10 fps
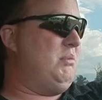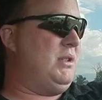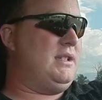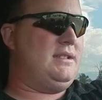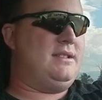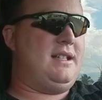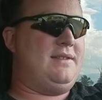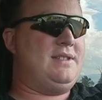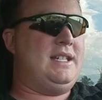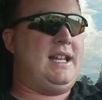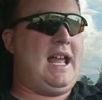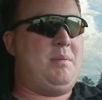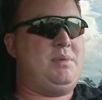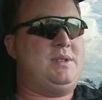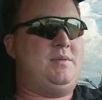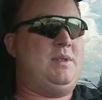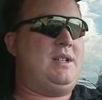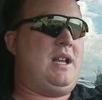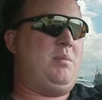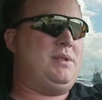but I've seen it happen to me a
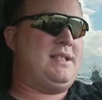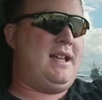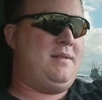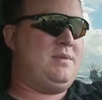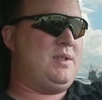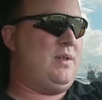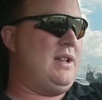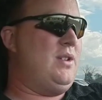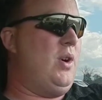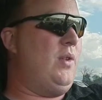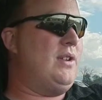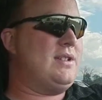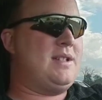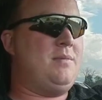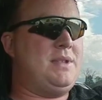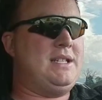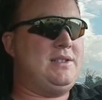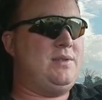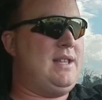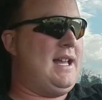couple times, so I know there's something
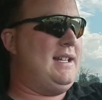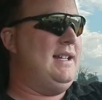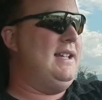to that.